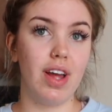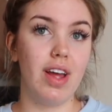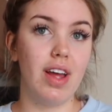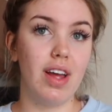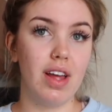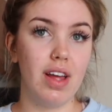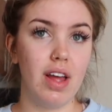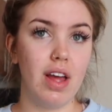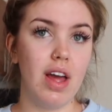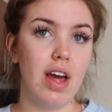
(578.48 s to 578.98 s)

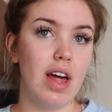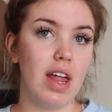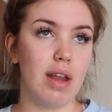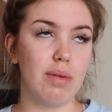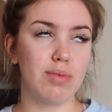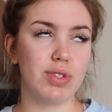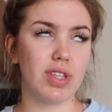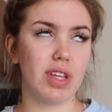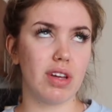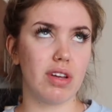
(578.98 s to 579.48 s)
and
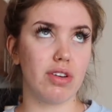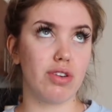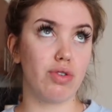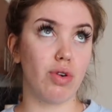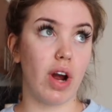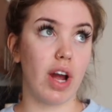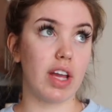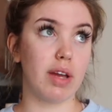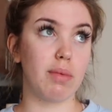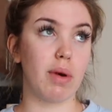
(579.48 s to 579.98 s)
I'm just like
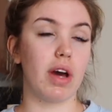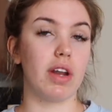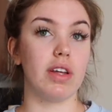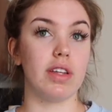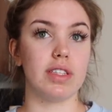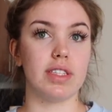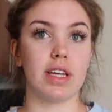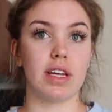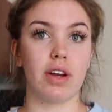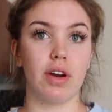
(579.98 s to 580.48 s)
crying about it
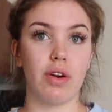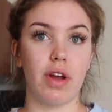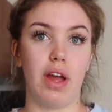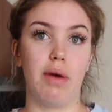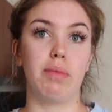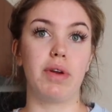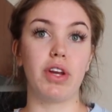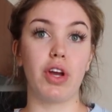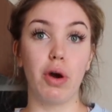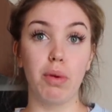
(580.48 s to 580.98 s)
it's like okay
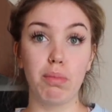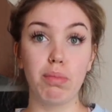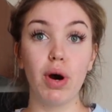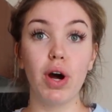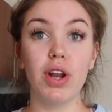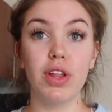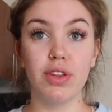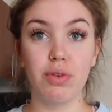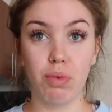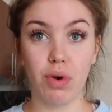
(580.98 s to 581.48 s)
I'm gonna go
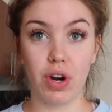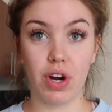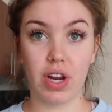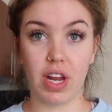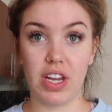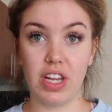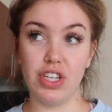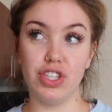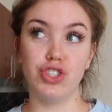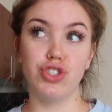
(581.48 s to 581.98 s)
put in the
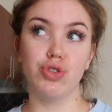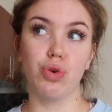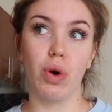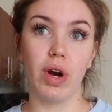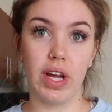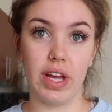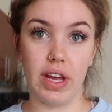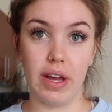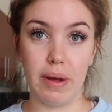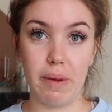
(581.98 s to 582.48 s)
work and
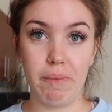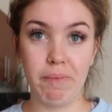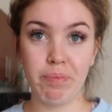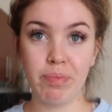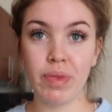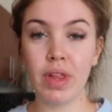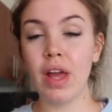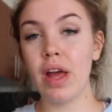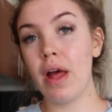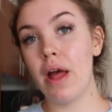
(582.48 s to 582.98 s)
enjoy it
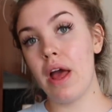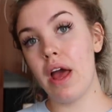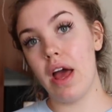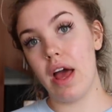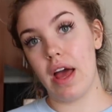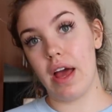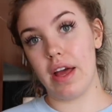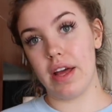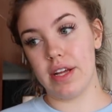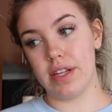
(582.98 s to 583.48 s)

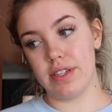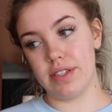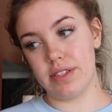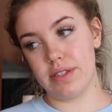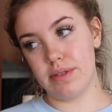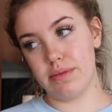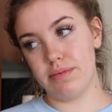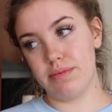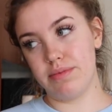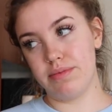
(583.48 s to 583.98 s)
and
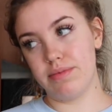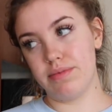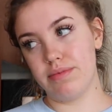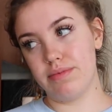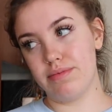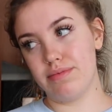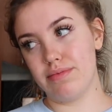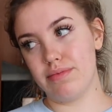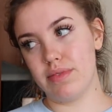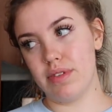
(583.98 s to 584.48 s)

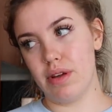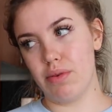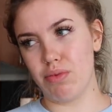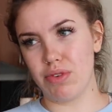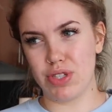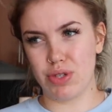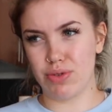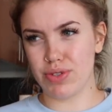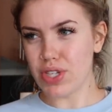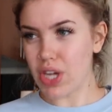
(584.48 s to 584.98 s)

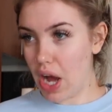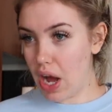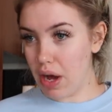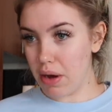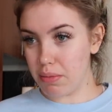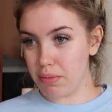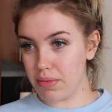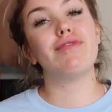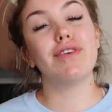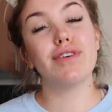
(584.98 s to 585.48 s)
results
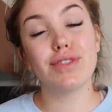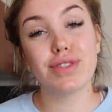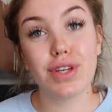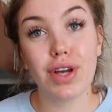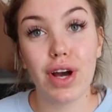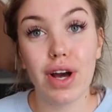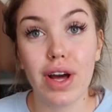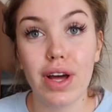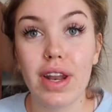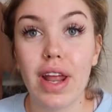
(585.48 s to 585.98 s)
come it feels
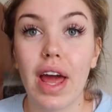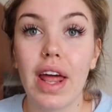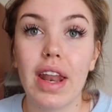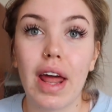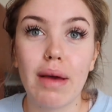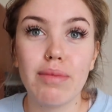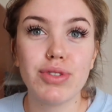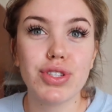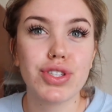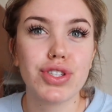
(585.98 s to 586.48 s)
good and
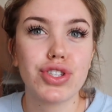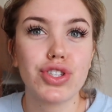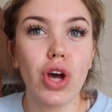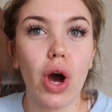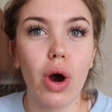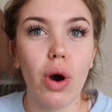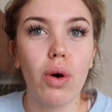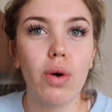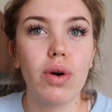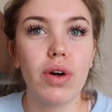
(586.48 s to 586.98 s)
I'm just
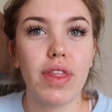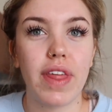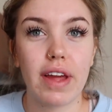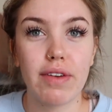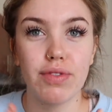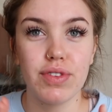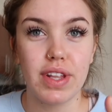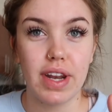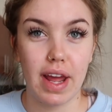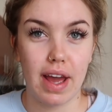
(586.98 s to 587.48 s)
so
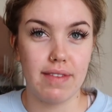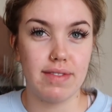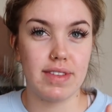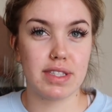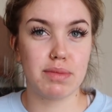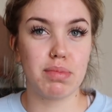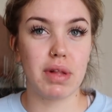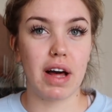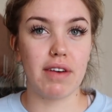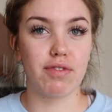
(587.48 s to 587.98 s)
thankful that I have
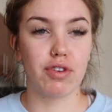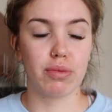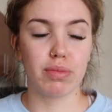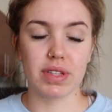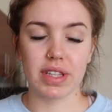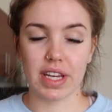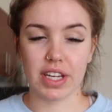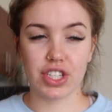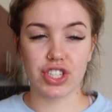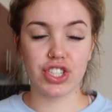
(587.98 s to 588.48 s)
this platform
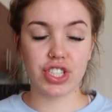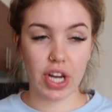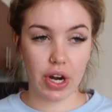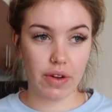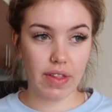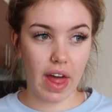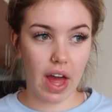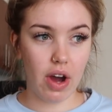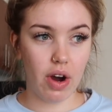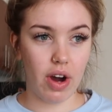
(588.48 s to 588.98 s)
to like
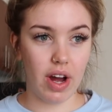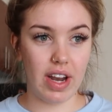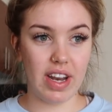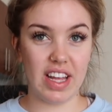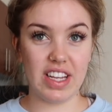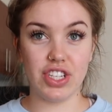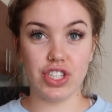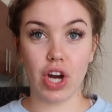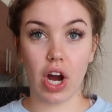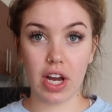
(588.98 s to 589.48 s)
share that on
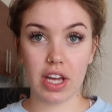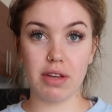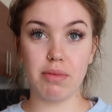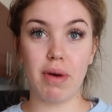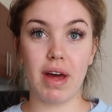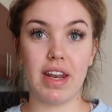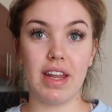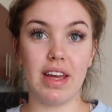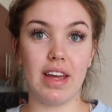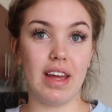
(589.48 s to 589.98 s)
and
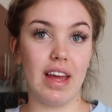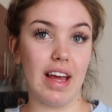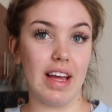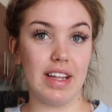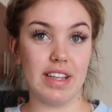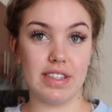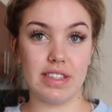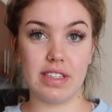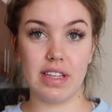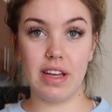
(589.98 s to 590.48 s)
document it
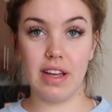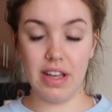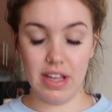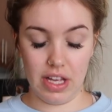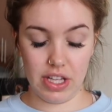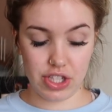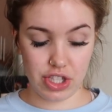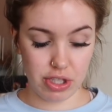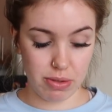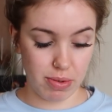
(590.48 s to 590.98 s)
and
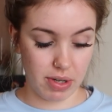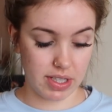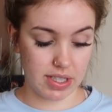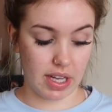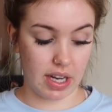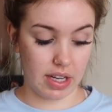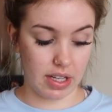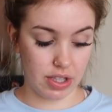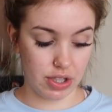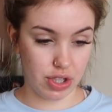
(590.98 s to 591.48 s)
it's super
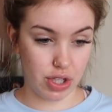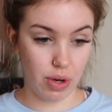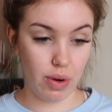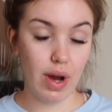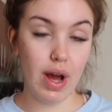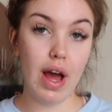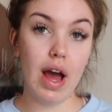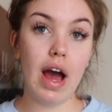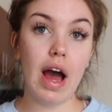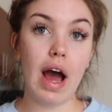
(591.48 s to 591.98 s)
exciting so